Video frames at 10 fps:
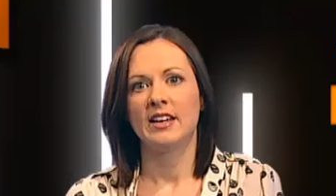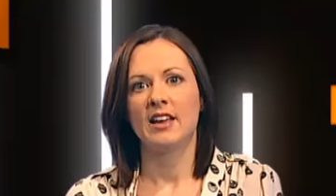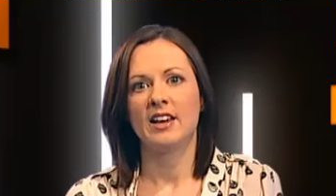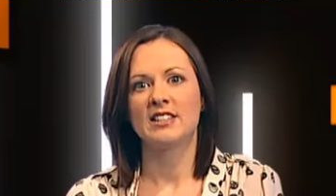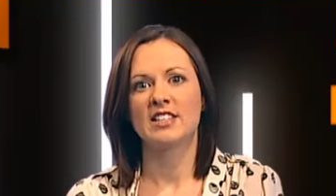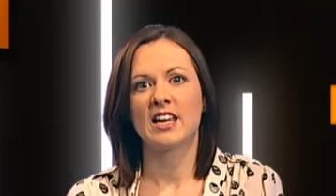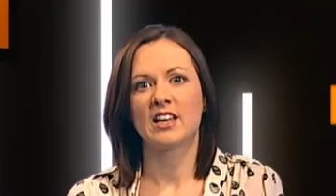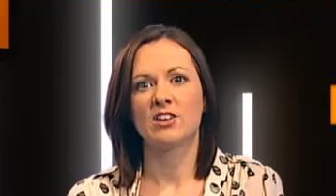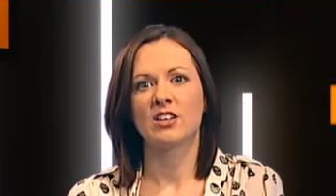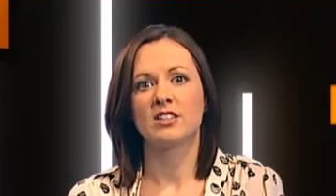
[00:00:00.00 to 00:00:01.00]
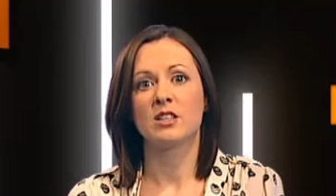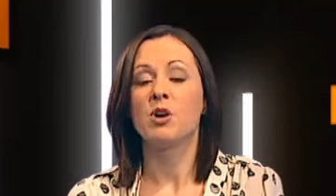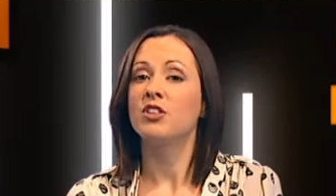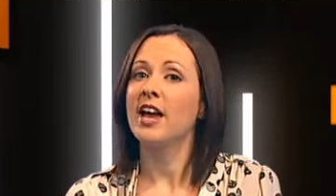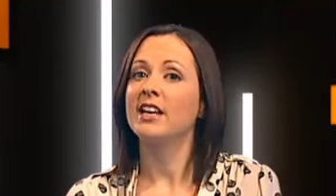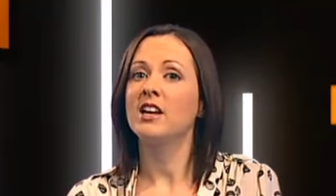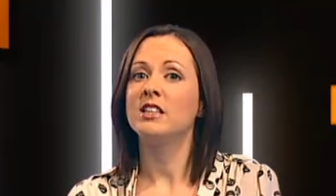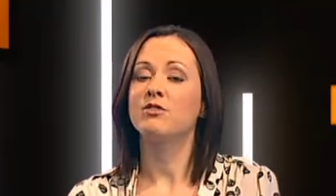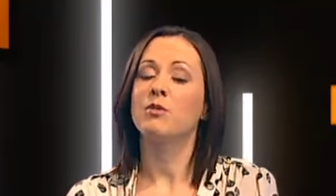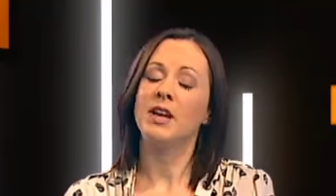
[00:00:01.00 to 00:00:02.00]
Now let's take a look at some other headlines
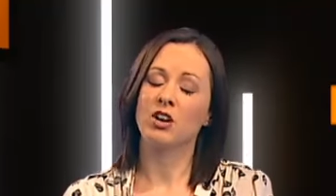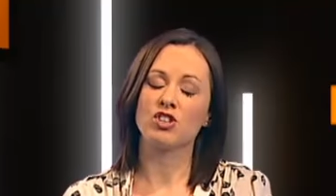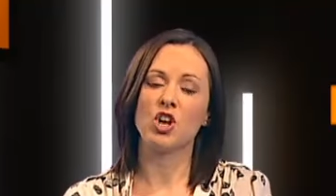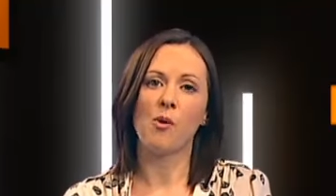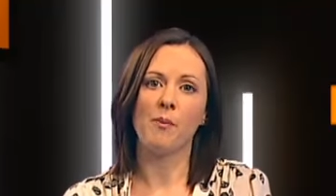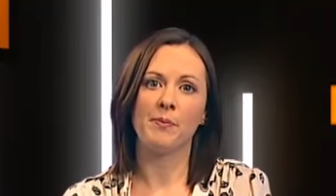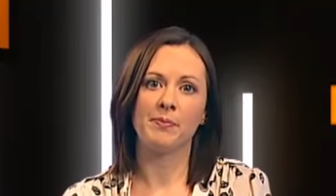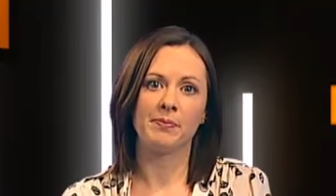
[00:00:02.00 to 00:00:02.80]
from here at home.